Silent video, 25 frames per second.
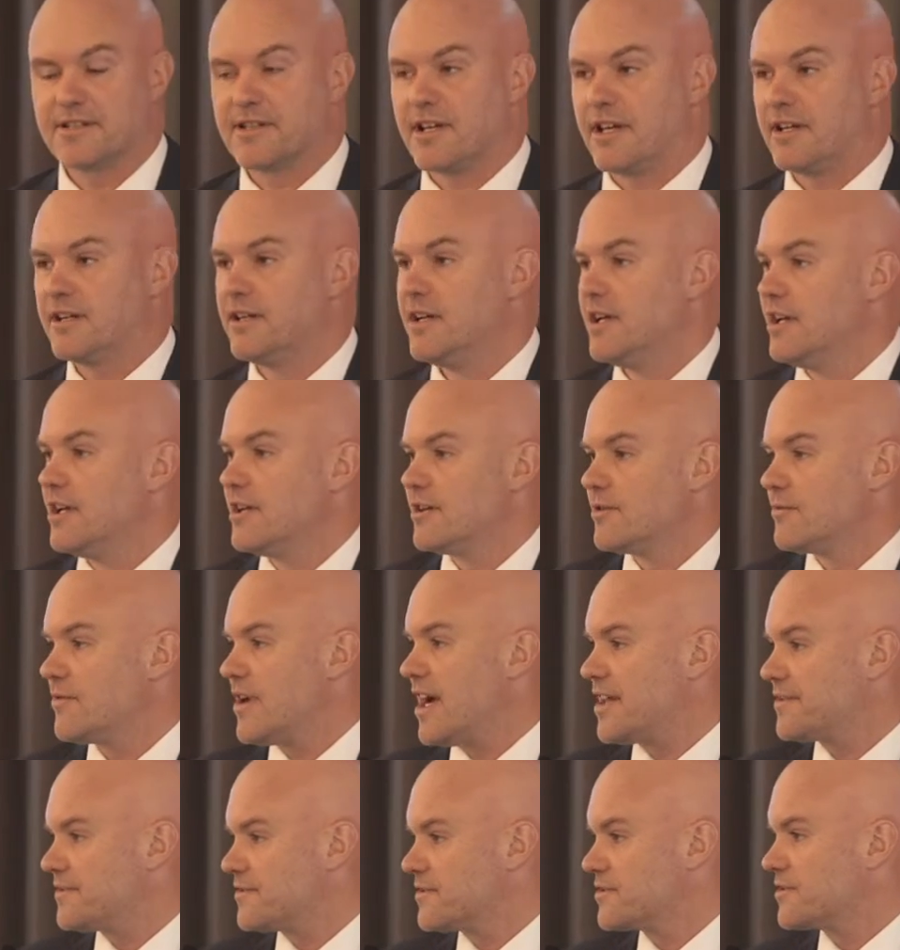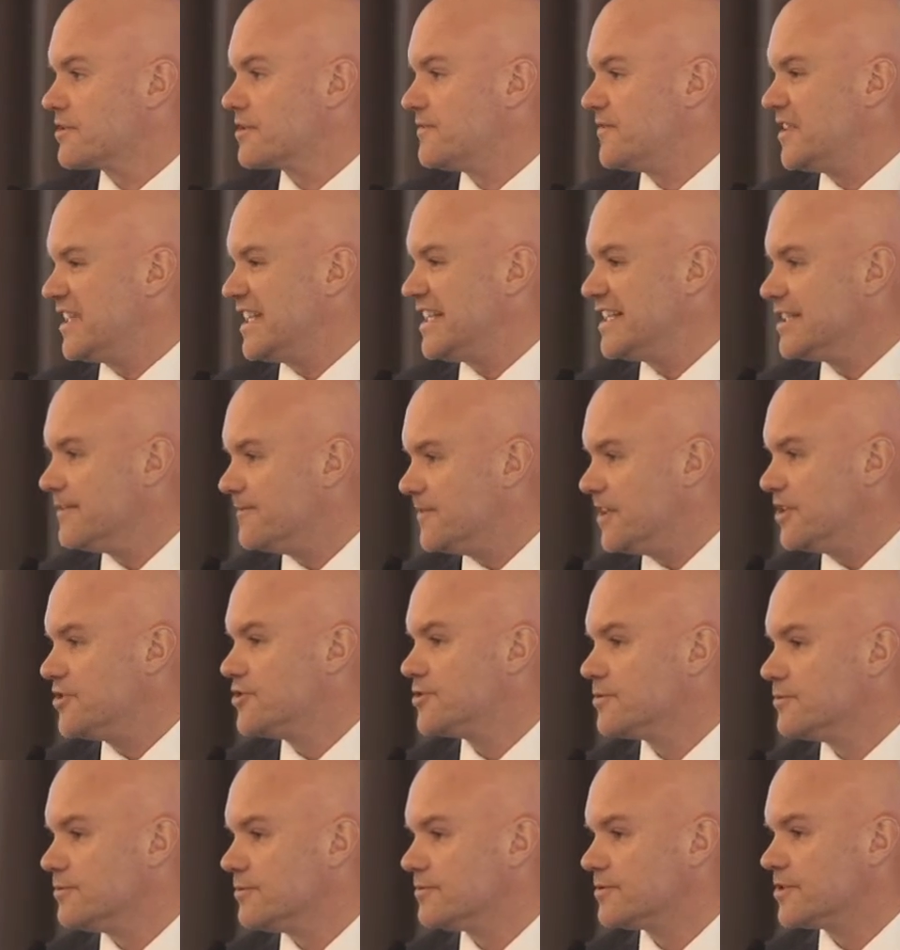So rather than sort of an
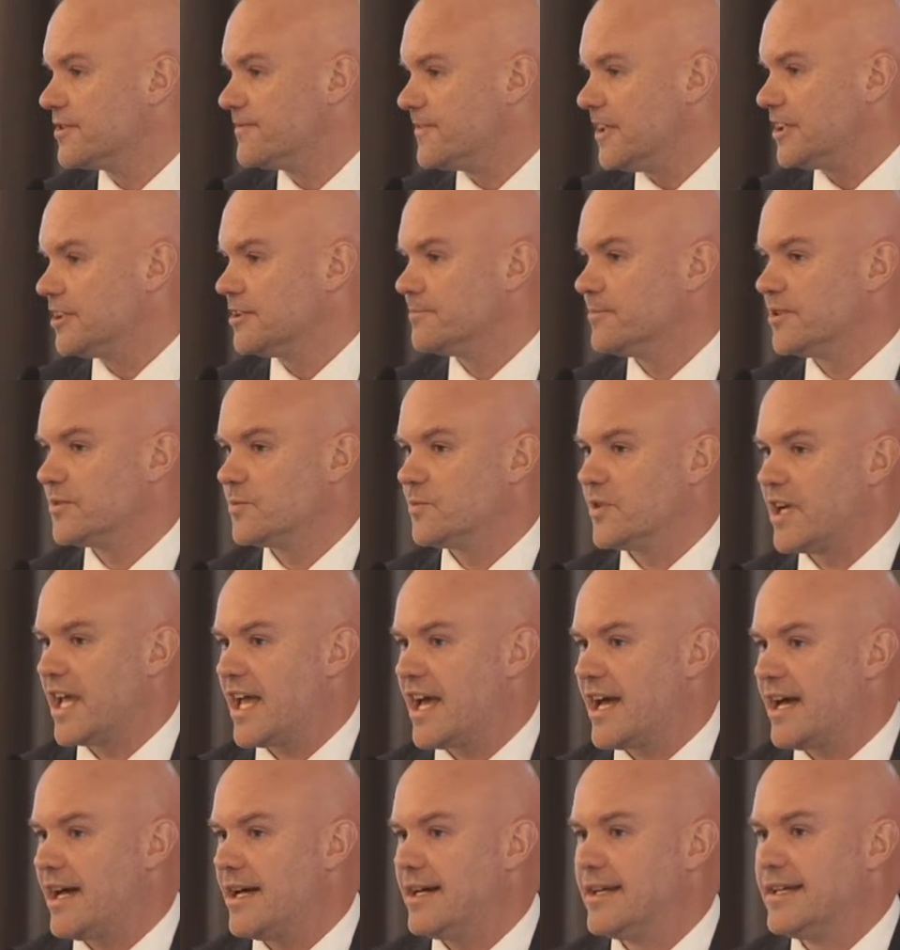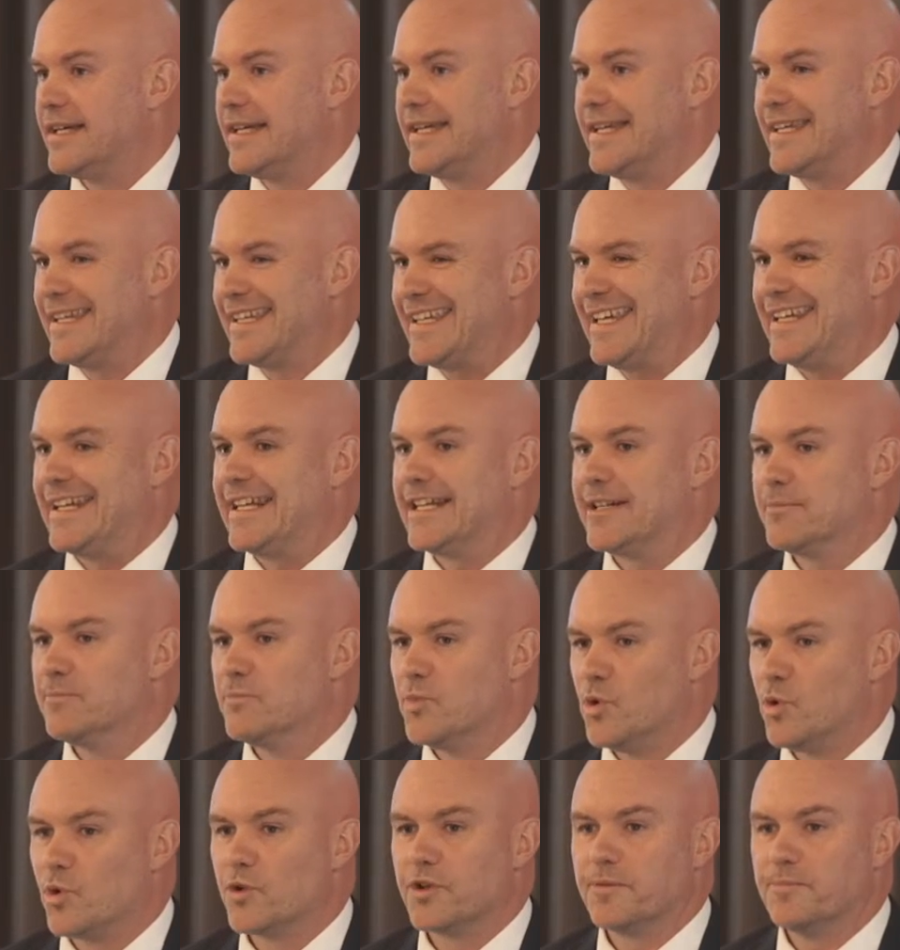individual development, we are getting
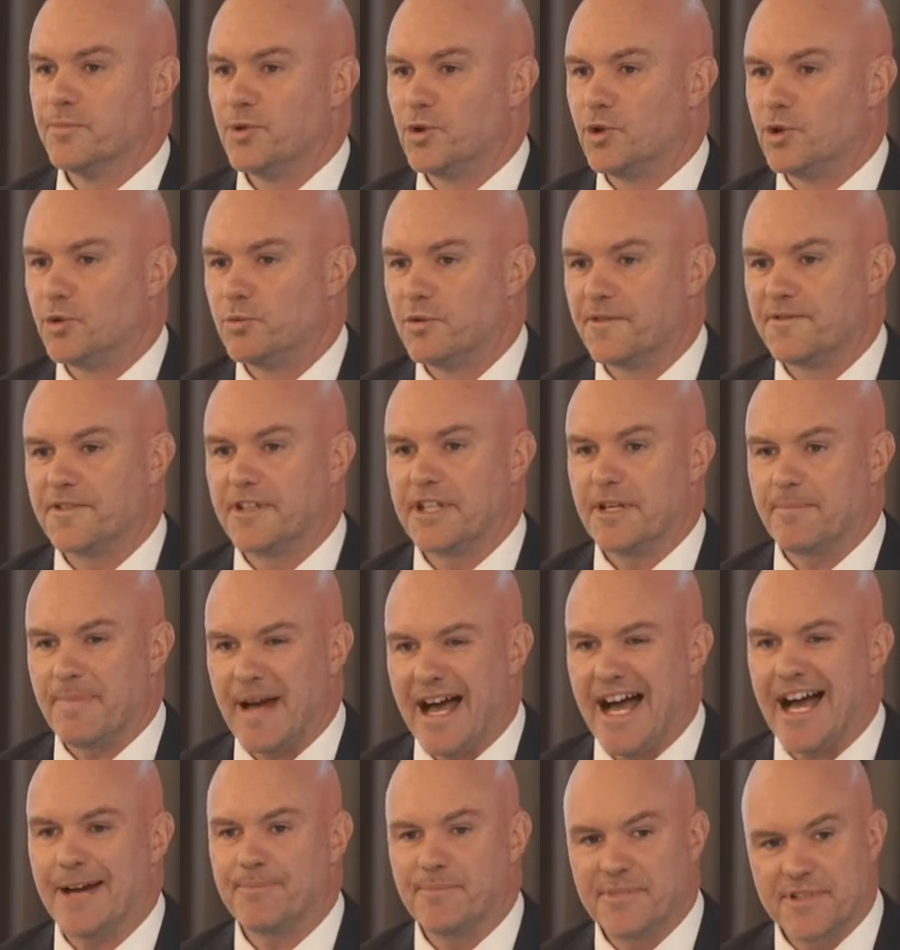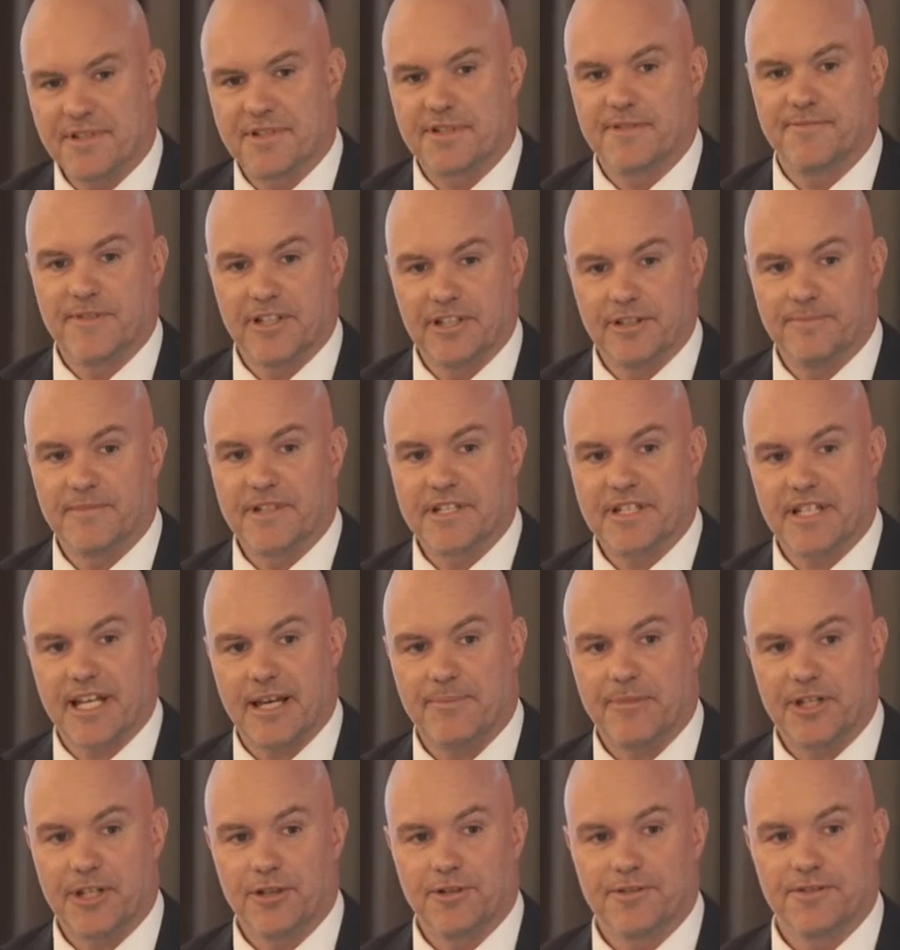more and more with the apartments developments
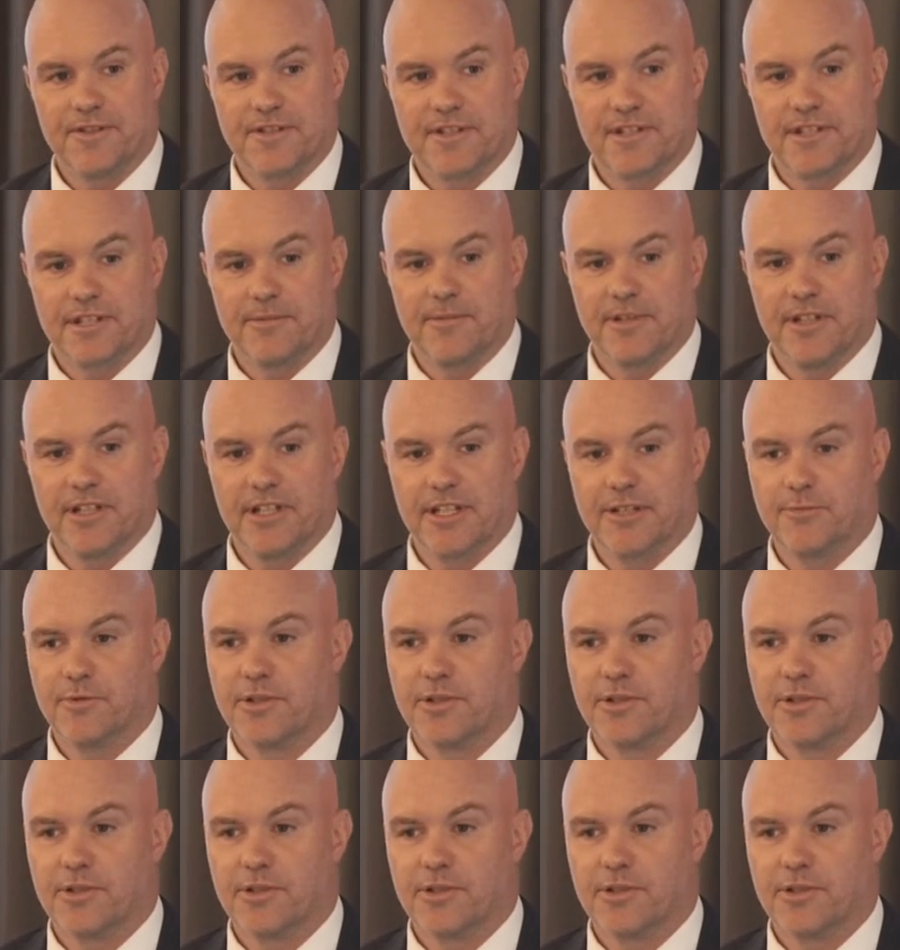coming on the CBD.